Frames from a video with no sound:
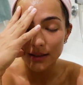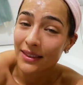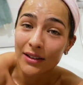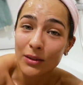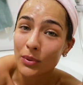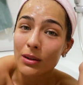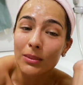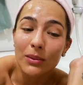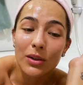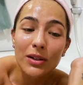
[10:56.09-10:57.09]
Now you're
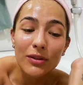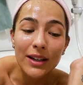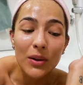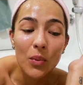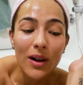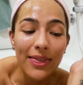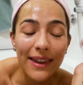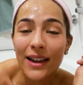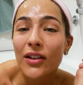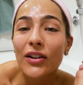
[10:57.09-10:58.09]
probably wondering, what
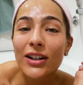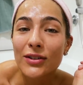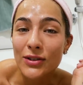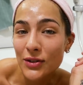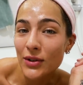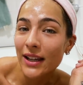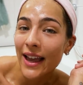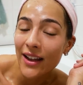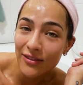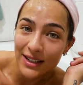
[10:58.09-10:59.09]
the hell are you doing
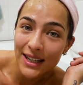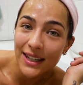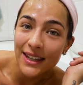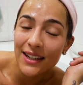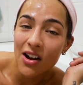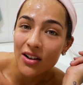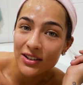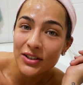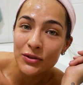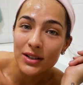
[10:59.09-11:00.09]
half naked
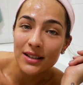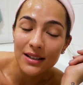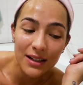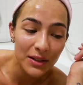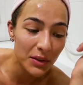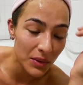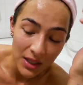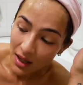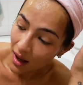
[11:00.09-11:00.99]
on screen? I know.